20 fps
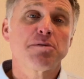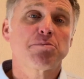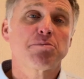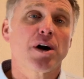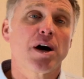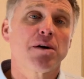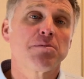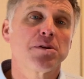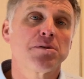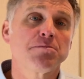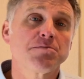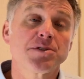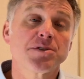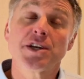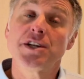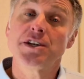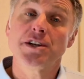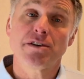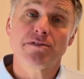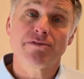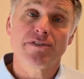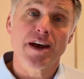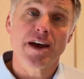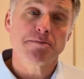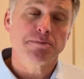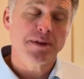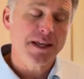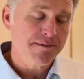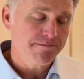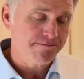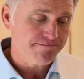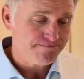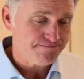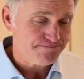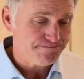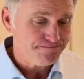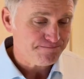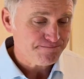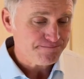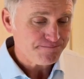problems in your family?
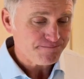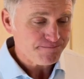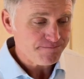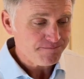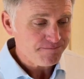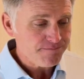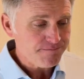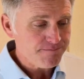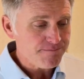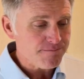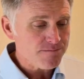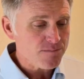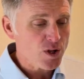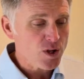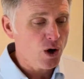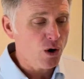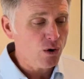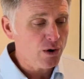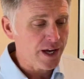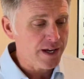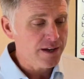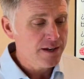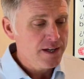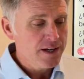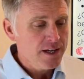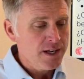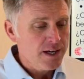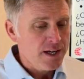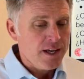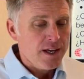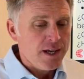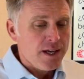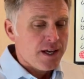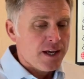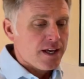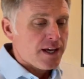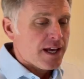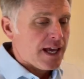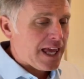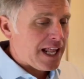Okay.
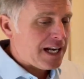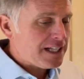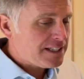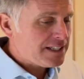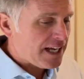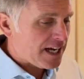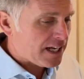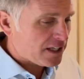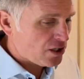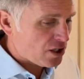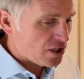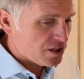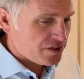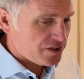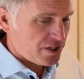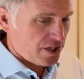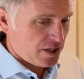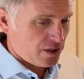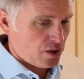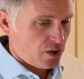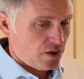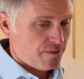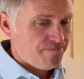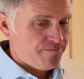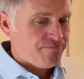El diagnóstico.